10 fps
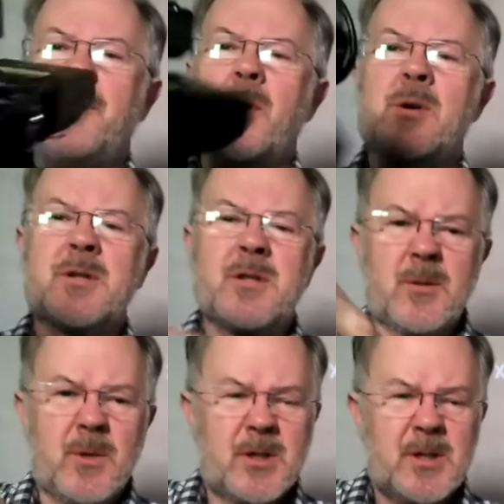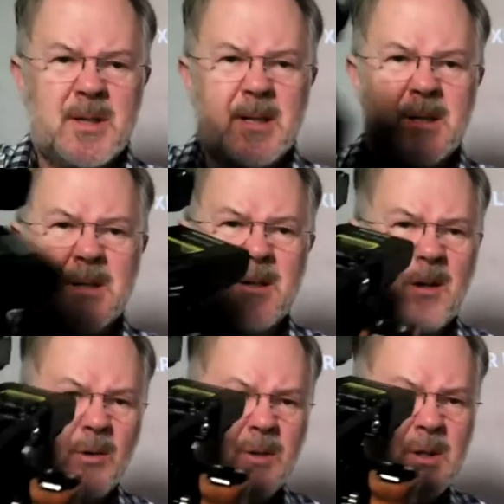box, which sits
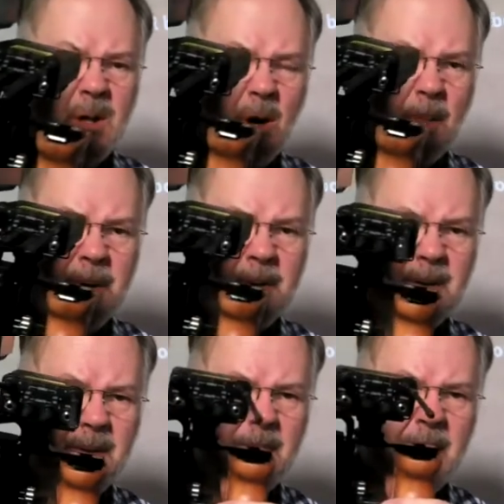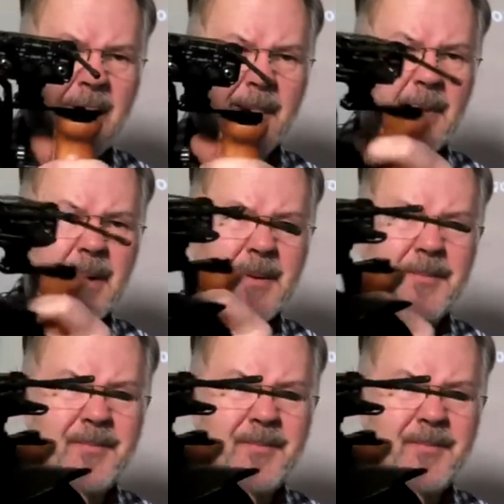on top of the camera.